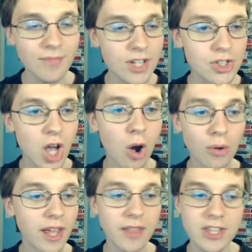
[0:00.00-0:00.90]
So
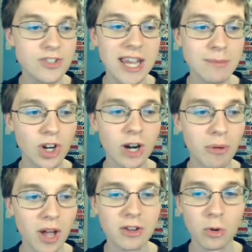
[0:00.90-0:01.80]
these teams are going to
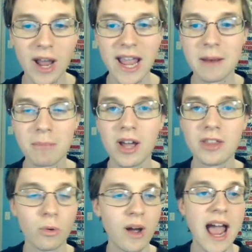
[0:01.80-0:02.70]
play their way in and play
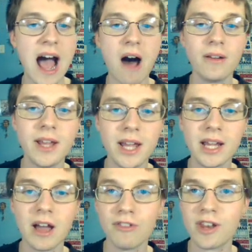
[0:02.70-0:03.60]
their way out
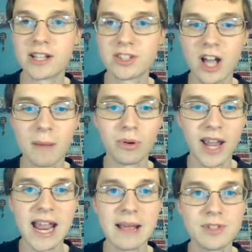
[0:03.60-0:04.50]
of the next couple
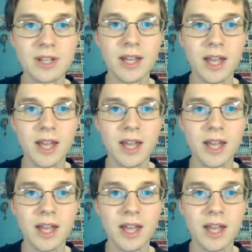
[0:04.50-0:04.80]
games.